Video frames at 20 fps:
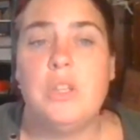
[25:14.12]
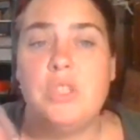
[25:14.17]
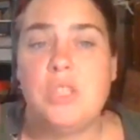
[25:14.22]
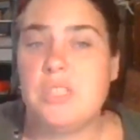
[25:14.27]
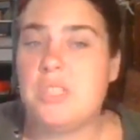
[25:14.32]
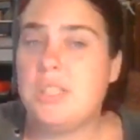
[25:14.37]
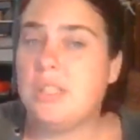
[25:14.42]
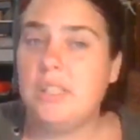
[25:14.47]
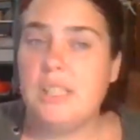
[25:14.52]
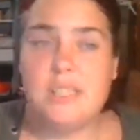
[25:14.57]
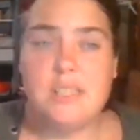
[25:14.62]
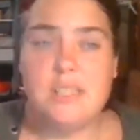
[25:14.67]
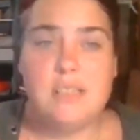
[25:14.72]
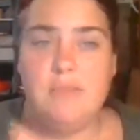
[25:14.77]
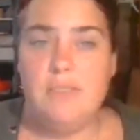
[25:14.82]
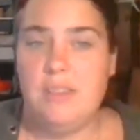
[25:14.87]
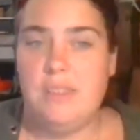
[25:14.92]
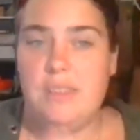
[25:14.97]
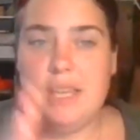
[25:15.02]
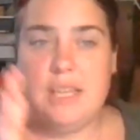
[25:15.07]
just a list
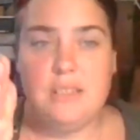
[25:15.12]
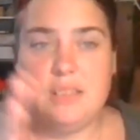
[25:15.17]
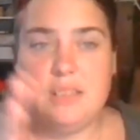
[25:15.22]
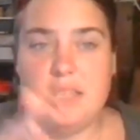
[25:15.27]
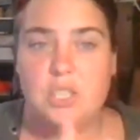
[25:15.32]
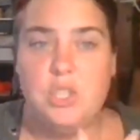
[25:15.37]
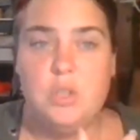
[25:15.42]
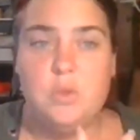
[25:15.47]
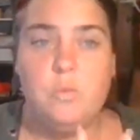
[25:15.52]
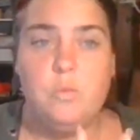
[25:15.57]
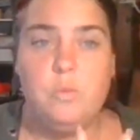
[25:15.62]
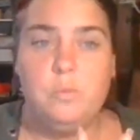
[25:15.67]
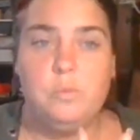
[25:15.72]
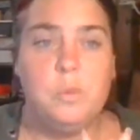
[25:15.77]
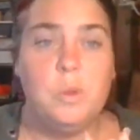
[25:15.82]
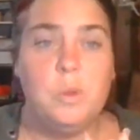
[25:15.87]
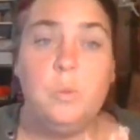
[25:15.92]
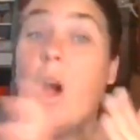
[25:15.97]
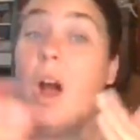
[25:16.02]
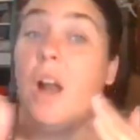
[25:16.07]
of the things that you
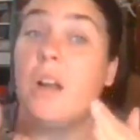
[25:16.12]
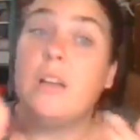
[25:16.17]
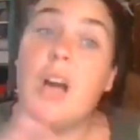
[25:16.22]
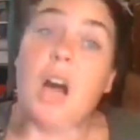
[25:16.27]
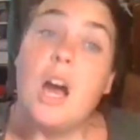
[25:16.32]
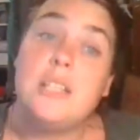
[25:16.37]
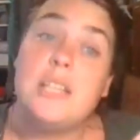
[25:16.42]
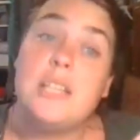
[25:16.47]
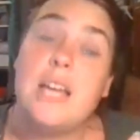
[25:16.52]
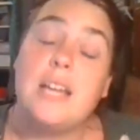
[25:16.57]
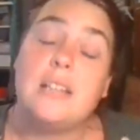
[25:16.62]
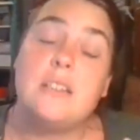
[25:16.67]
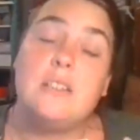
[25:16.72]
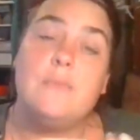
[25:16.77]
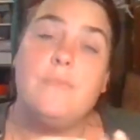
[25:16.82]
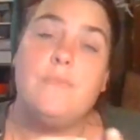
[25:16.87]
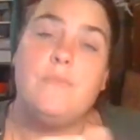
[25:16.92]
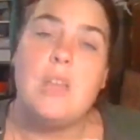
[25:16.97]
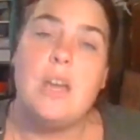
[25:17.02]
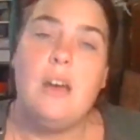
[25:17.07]
would want
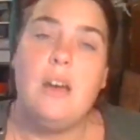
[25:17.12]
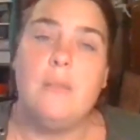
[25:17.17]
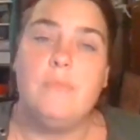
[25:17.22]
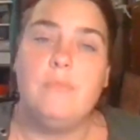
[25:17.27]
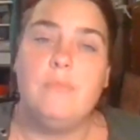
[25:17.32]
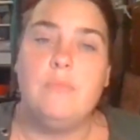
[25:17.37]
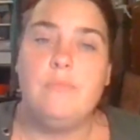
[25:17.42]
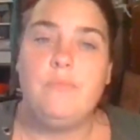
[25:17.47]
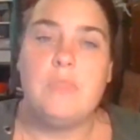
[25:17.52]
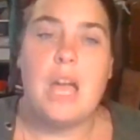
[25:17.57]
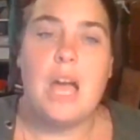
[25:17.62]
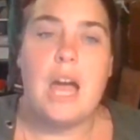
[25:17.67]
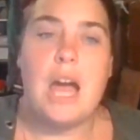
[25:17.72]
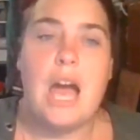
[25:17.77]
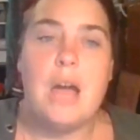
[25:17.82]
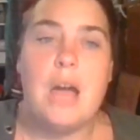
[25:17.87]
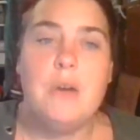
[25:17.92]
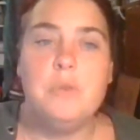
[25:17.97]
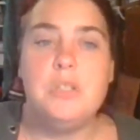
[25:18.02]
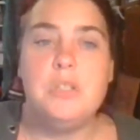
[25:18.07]
contacts.
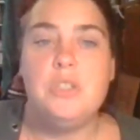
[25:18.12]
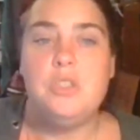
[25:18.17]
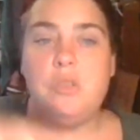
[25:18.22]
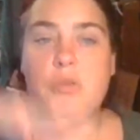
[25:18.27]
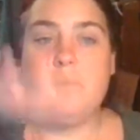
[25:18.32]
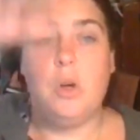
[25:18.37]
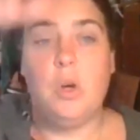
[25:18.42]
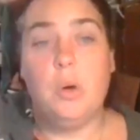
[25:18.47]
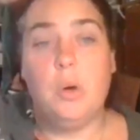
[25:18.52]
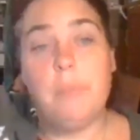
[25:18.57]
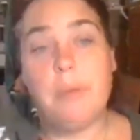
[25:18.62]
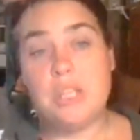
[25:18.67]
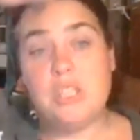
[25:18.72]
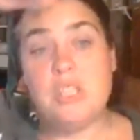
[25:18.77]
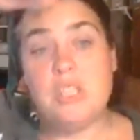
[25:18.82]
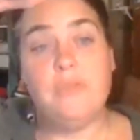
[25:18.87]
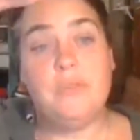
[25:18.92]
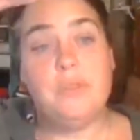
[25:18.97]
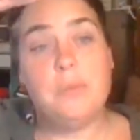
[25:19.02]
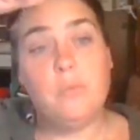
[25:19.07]
I wouldn't do a whole
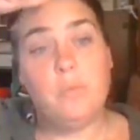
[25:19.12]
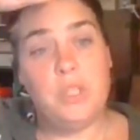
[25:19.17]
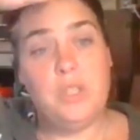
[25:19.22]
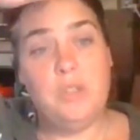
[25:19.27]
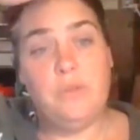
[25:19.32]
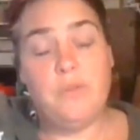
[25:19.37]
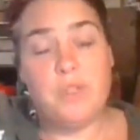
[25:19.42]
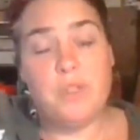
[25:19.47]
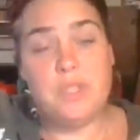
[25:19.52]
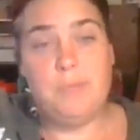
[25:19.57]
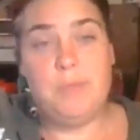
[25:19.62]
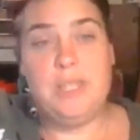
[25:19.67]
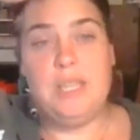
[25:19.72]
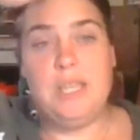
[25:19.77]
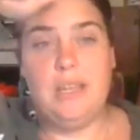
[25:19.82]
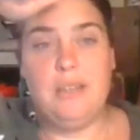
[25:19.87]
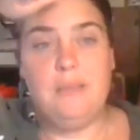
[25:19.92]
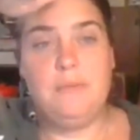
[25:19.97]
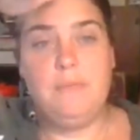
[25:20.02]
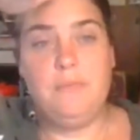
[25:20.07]
bunch of them when you first
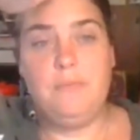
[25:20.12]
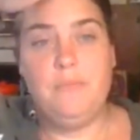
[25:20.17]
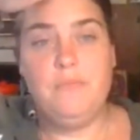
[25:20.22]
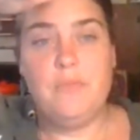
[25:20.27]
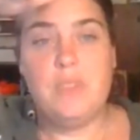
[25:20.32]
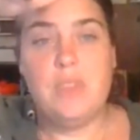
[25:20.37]
begin,